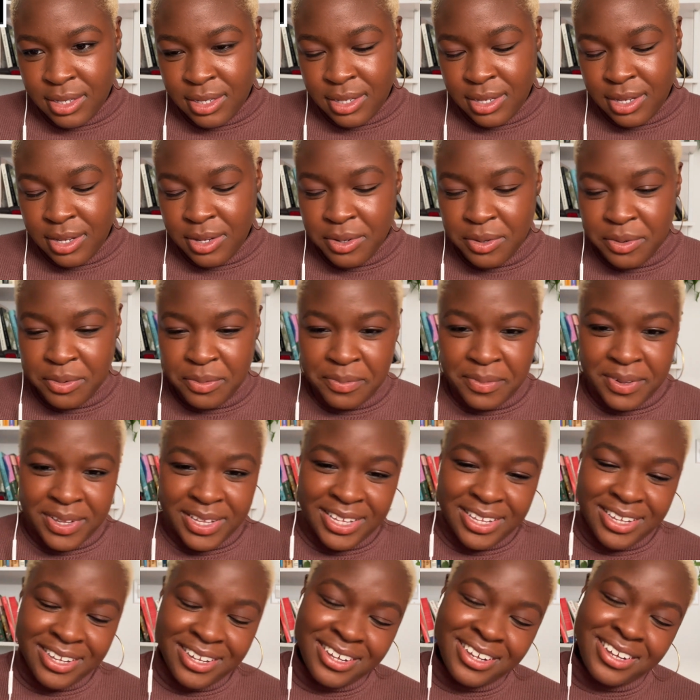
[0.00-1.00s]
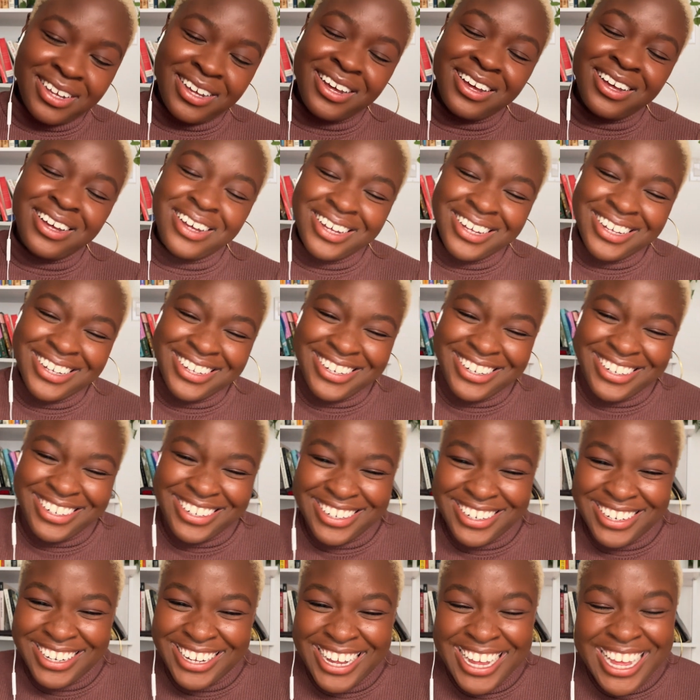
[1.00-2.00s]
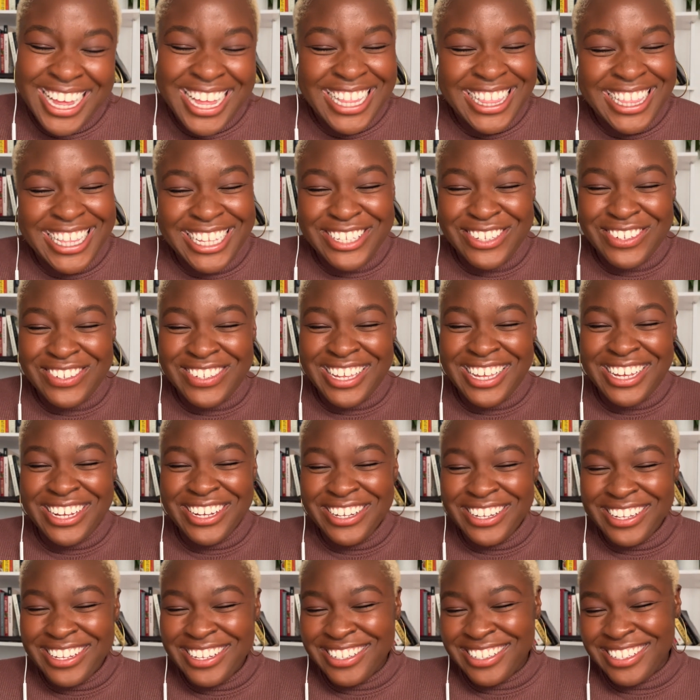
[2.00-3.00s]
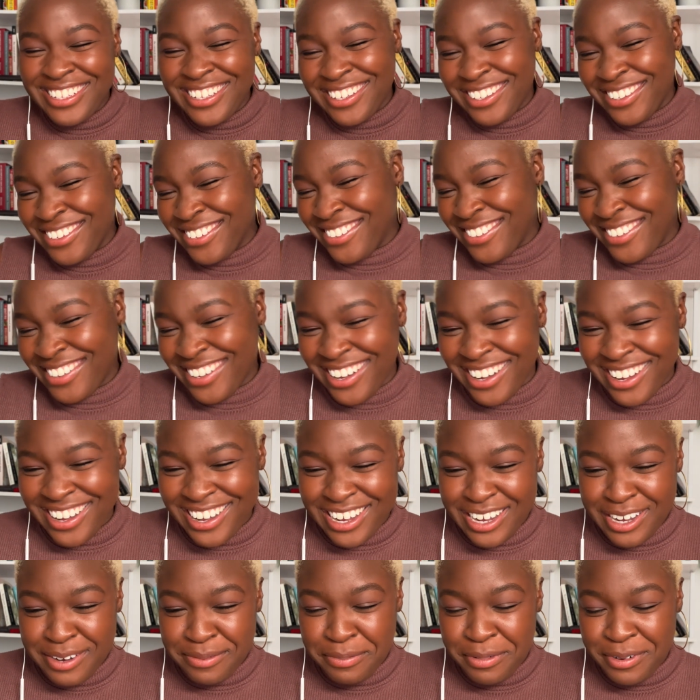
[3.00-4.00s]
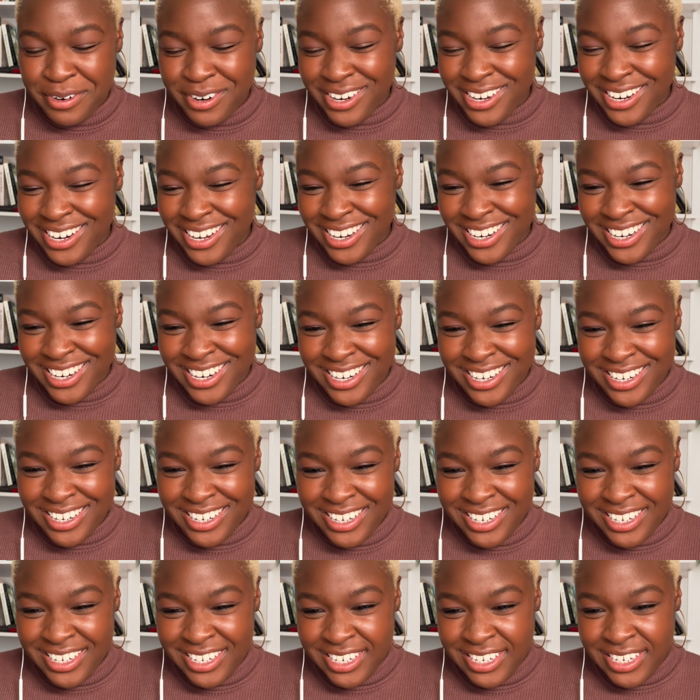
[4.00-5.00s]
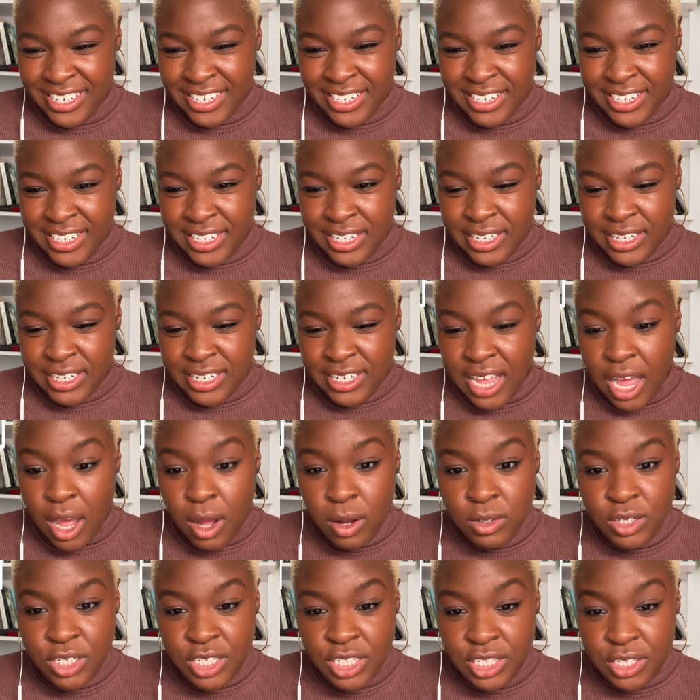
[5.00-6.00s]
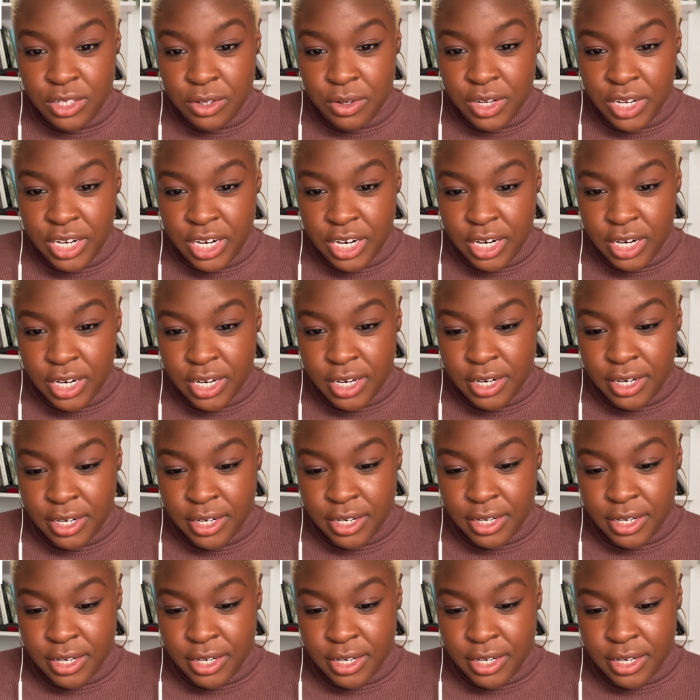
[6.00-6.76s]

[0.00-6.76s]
Oh my god. This is... God, poor Nana. Oh, she's still here.